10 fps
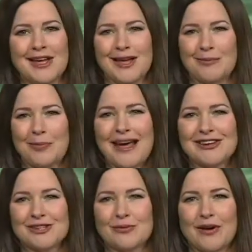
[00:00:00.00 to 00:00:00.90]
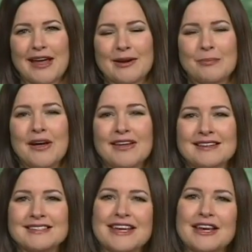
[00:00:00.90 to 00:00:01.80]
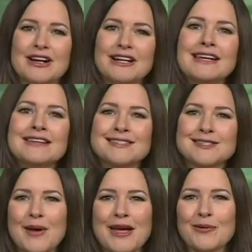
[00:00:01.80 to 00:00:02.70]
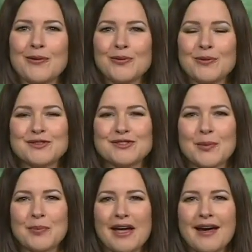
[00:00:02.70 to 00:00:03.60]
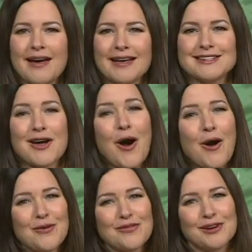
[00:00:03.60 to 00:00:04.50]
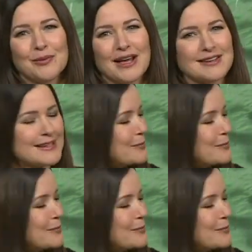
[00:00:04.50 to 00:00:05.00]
and patchy rain, but you can see here it clears its way northwards, so behind it hopefully we'll get to see